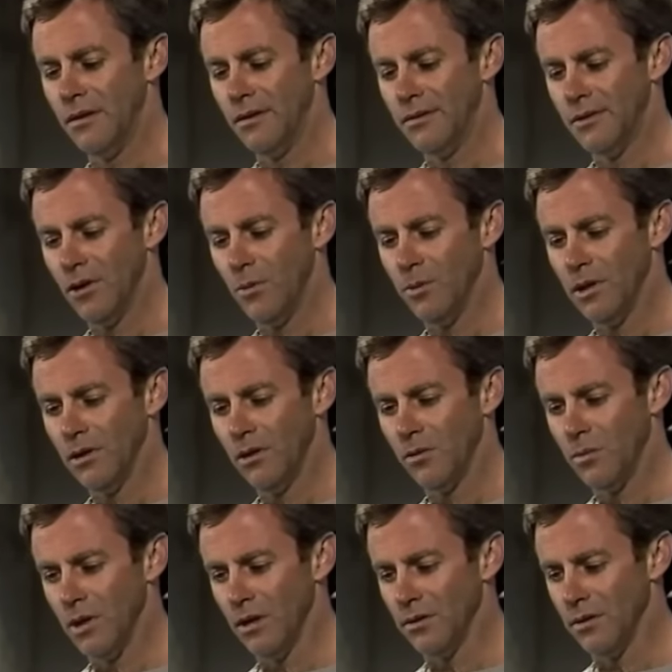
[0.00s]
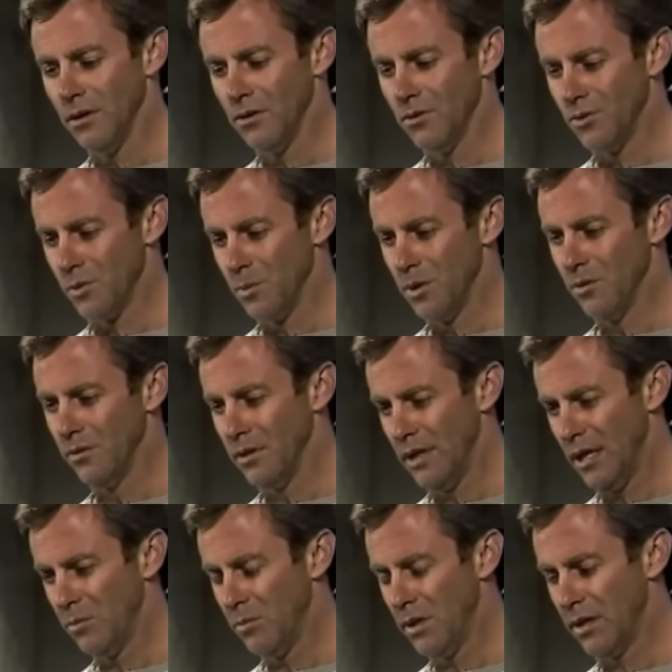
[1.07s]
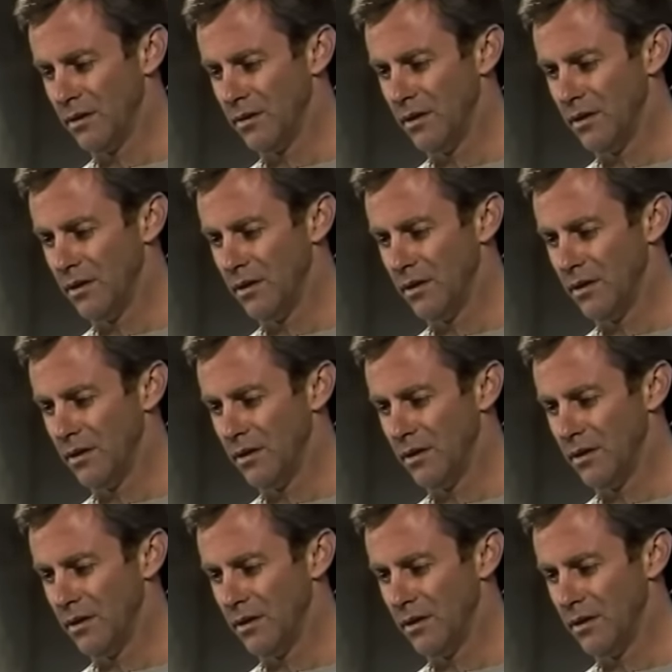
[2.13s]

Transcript: You told me a lot about those when we were in the outback